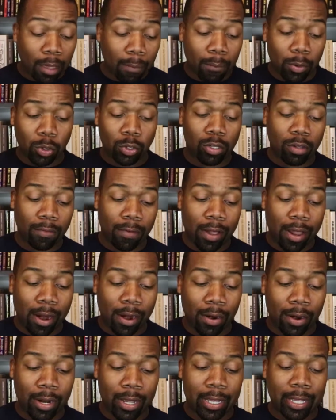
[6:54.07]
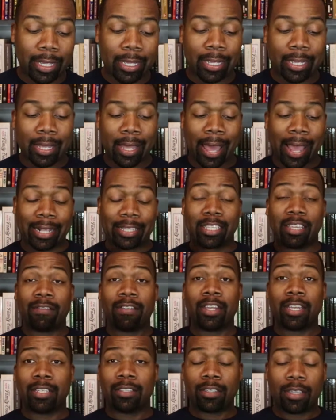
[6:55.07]
most of our
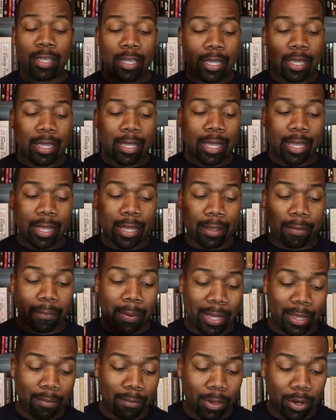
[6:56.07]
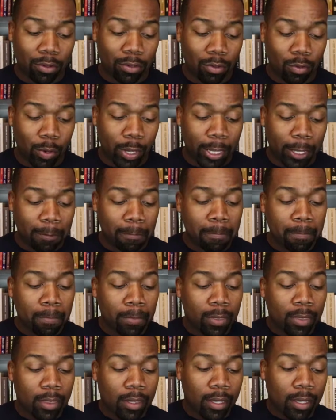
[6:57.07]
activities by the middle of the week,
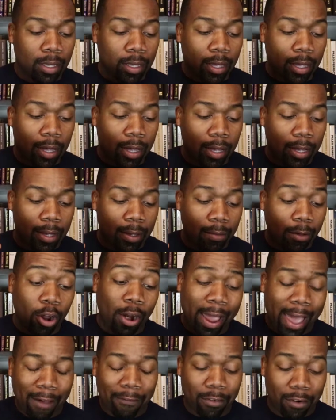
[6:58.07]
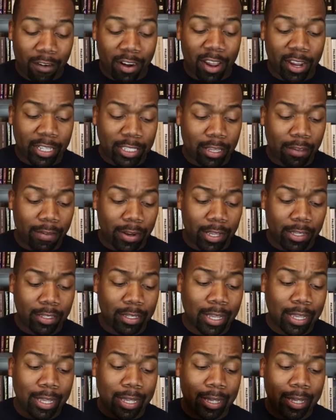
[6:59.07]
or half of our activities.